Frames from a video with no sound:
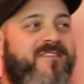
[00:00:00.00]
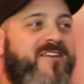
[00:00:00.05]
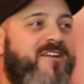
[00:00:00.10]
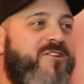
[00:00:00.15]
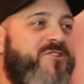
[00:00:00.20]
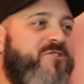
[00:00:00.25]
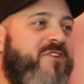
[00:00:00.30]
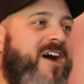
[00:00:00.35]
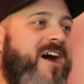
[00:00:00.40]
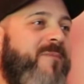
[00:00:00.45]
and
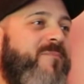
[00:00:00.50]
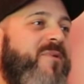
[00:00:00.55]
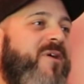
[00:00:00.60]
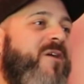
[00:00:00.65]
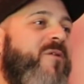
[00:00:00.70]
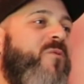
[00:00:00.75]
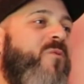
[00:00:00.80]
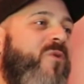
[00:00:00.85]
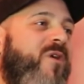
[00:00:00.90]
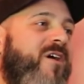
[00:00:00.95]
then drop
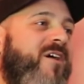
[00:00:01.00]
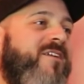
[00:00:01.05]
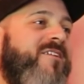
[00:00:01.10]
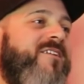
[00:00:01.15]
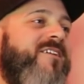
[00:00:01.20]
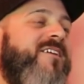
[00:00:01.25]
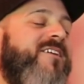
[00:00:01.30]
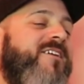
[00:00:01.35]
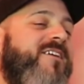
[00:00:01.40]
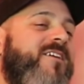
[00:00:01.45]
a
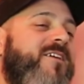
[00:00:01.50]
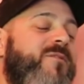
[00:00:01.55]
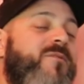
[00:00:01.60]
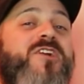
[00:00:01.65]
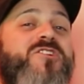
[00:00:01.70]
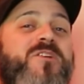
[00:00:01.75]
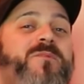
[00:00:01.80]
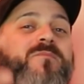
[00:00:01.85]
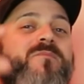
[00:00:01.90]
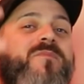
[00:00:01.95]
1.
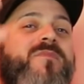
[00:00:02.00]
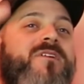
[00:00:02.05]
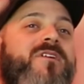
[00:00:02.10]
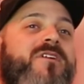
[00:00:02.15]
Actually,